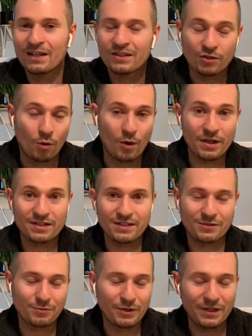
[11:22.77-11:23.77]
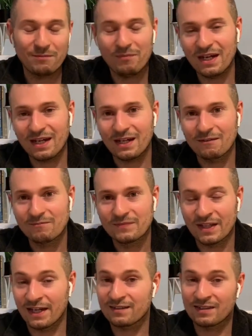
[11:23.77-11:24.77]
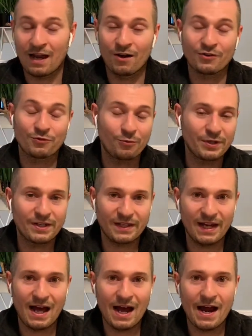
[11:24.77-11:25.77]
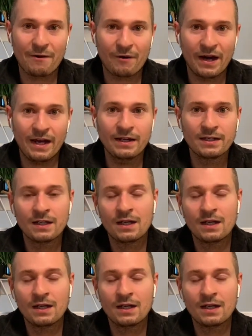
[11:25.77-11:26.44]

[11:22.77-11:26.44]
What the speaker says: So what does this really mean? That sounds really high, right?